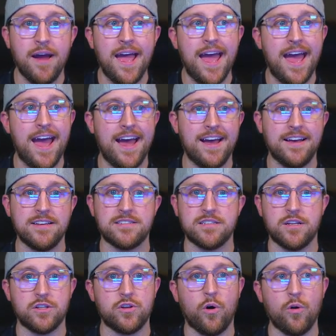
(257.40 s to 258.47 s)
has
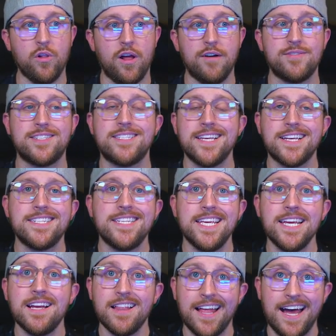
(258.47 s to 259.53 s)
a total of
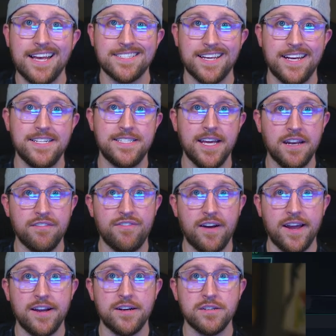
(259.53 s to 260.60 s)
16 class identifiers.